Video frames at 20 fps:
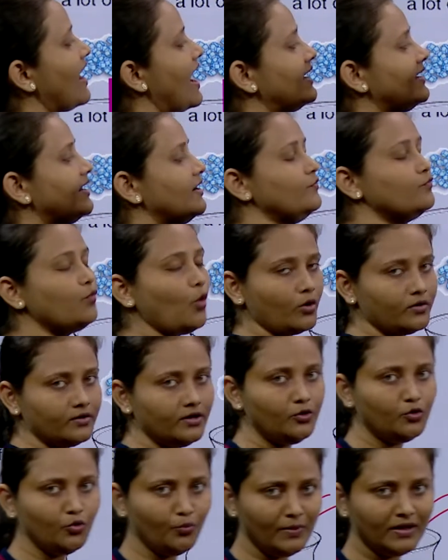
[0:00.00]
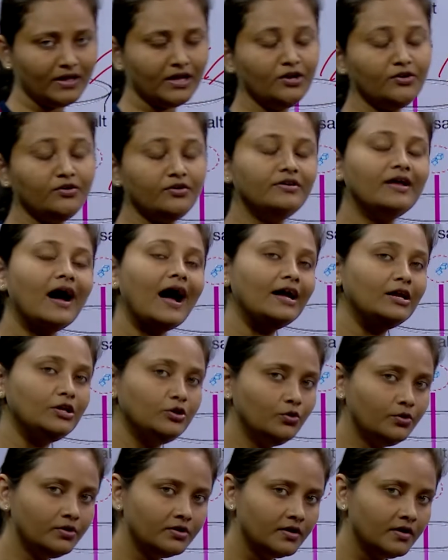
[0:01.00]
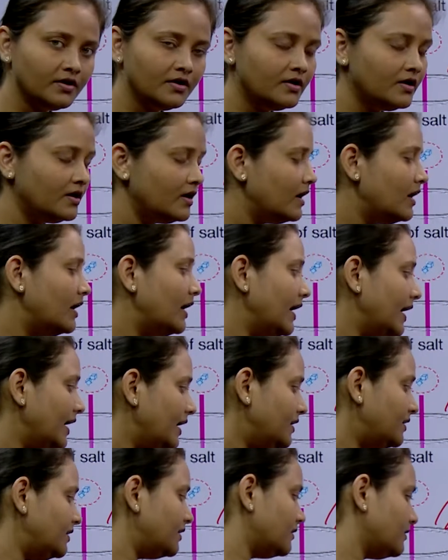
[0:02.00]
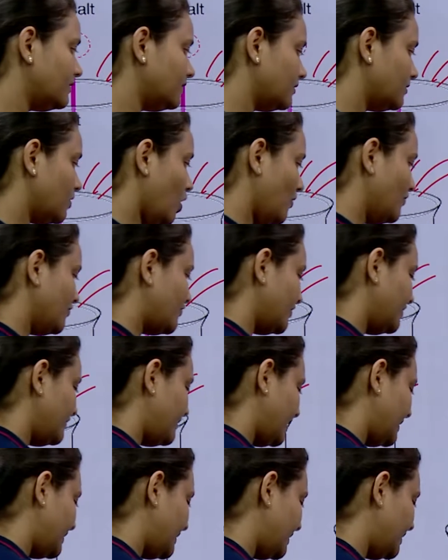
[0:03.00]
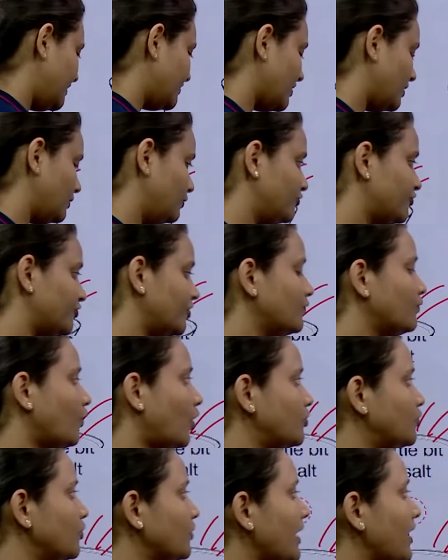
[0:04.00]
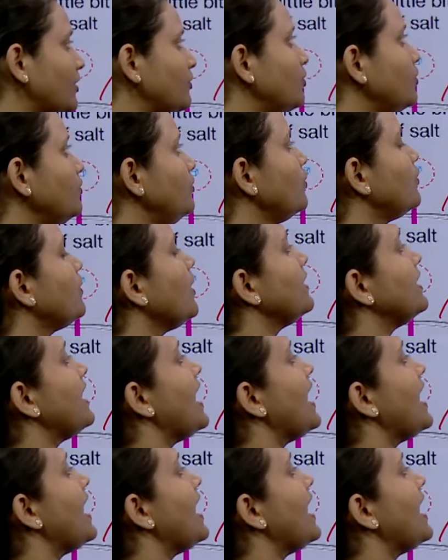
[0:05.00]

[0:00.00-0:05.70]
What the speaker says: added water to make it dilute. In concentrated solution, what you can do, you can